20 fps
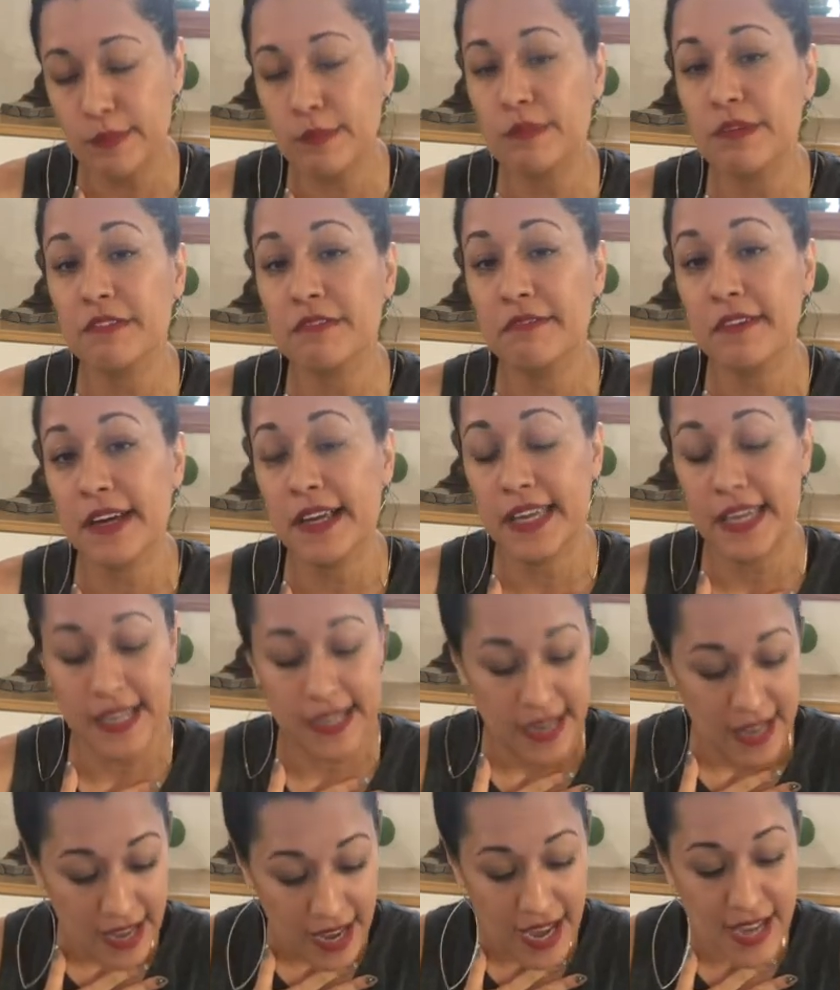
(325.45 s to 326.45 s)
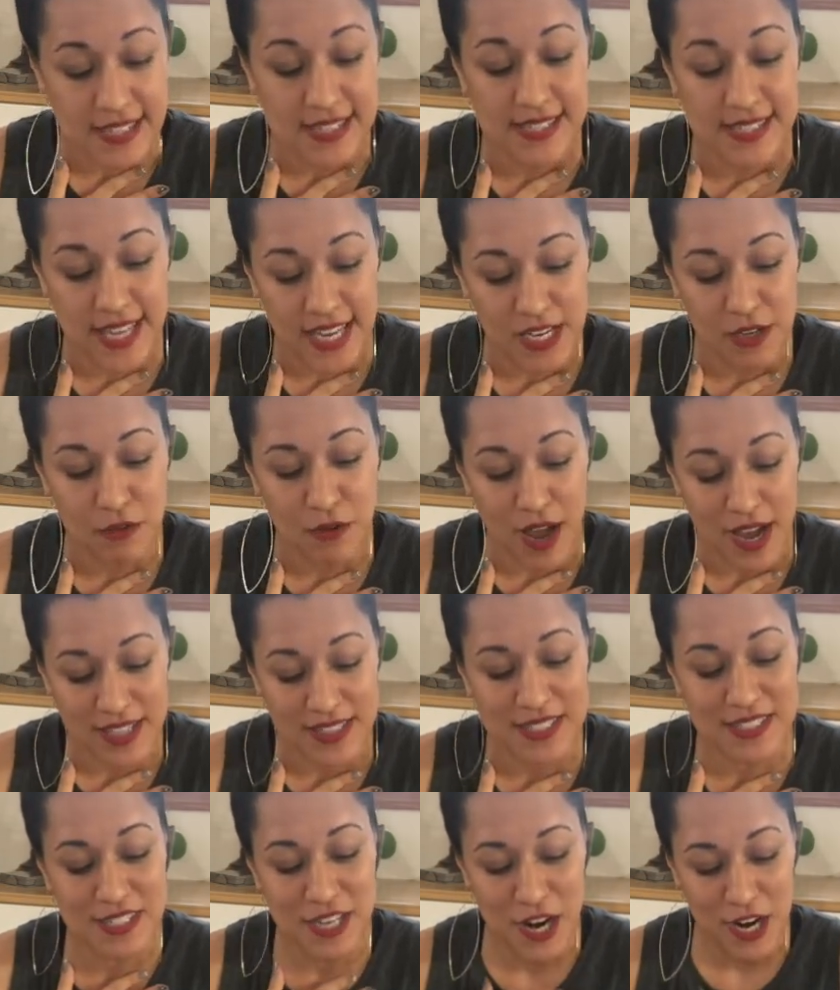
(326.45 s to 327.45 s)
But fuck it, I steady rock
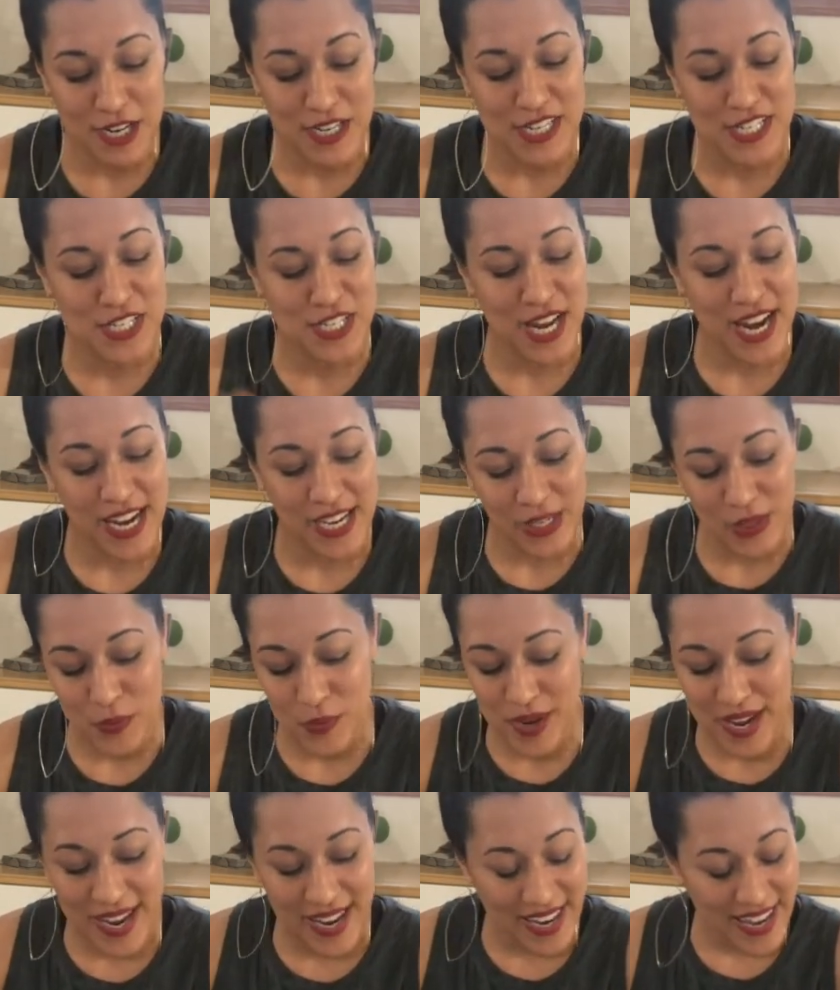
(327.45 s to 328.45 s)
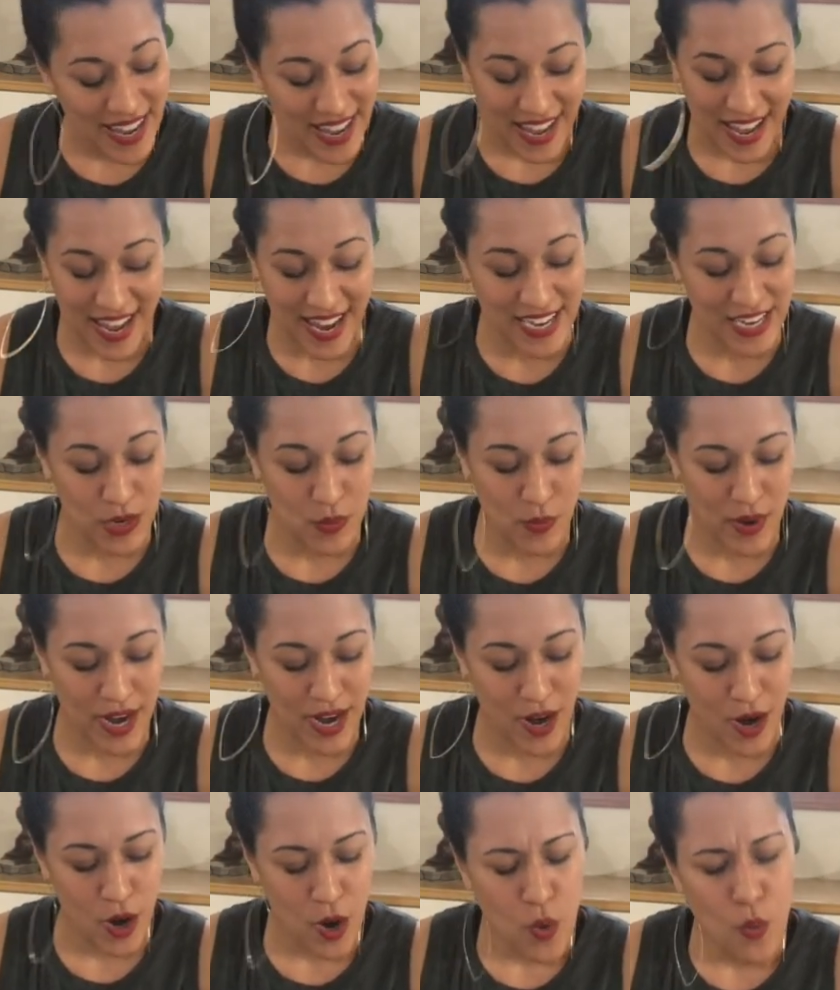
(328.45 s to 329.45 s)
the tarnish anyway, anywhere.